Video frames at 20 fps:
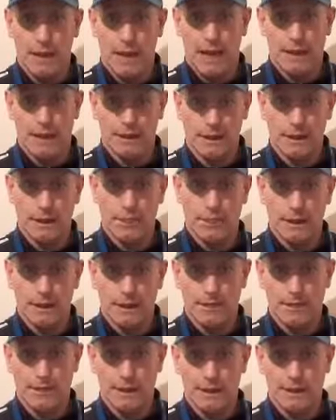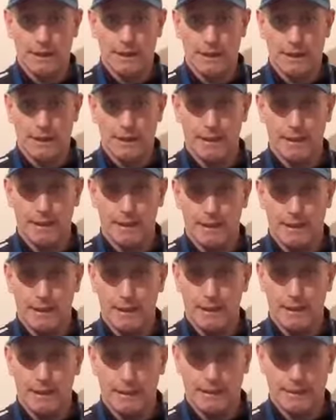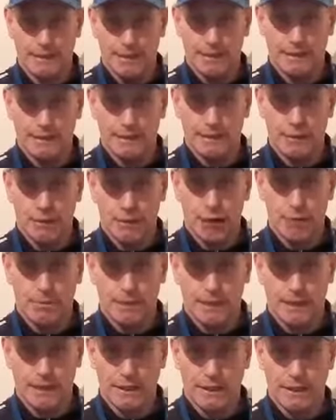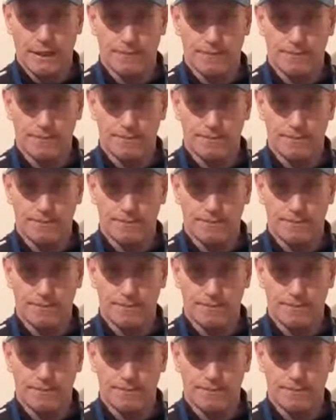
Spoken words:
it's criminally converted to the fiction, the corporation.